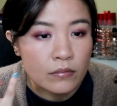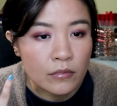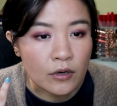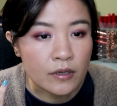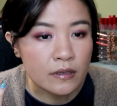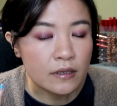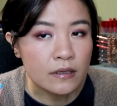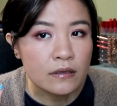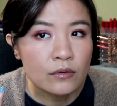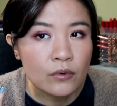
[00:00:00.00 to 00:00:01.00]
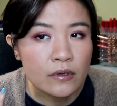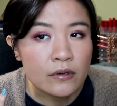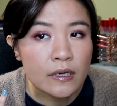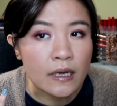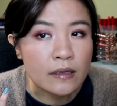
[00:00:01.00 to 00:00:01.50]
Oh, in the inner corner
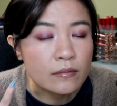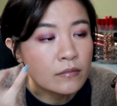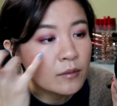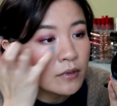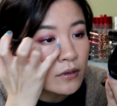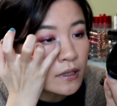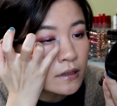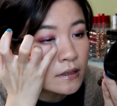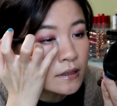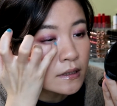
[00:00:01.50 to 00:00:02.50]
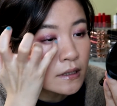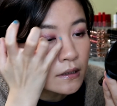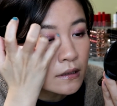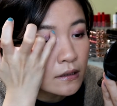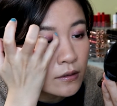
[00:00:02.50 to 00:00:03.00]
maybe you can see a
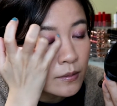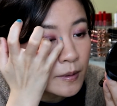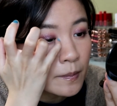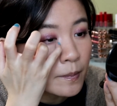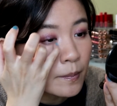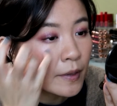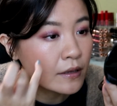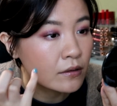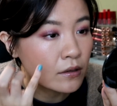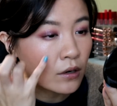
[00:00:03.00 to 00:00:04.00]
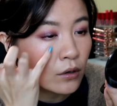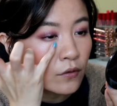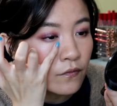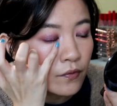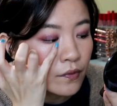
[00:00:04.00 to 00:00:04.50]
little bit better
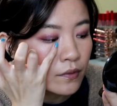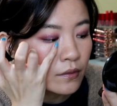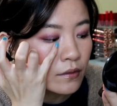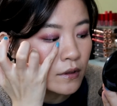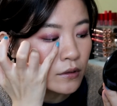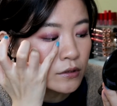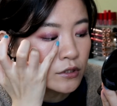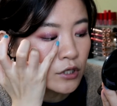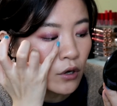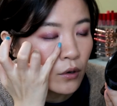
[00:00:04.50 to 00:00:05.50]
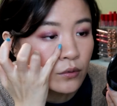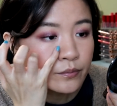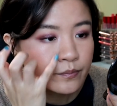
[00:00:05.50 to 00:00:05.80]
of the tone.